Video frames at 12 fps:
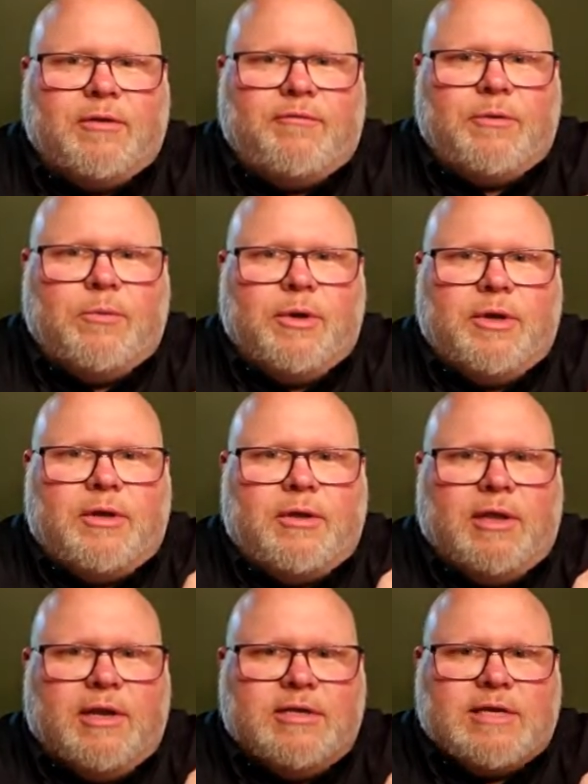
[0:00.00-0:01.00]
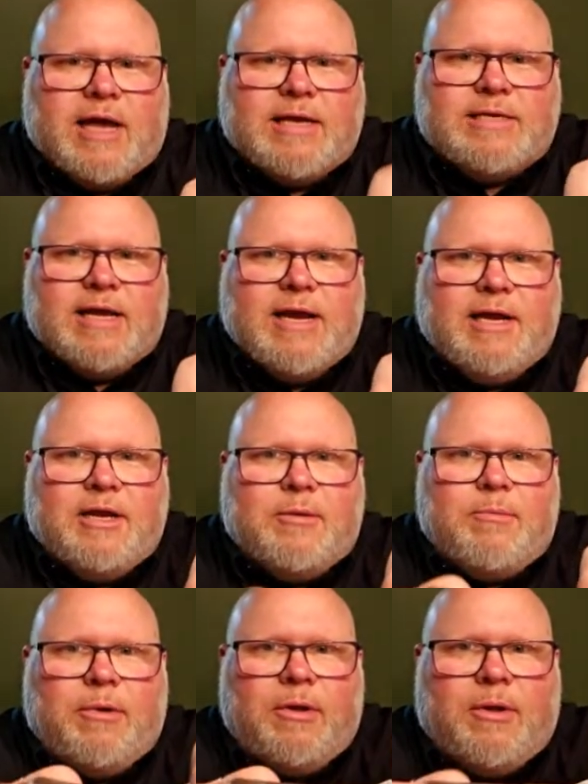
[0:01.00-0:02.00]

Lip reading: if you will, and titanium.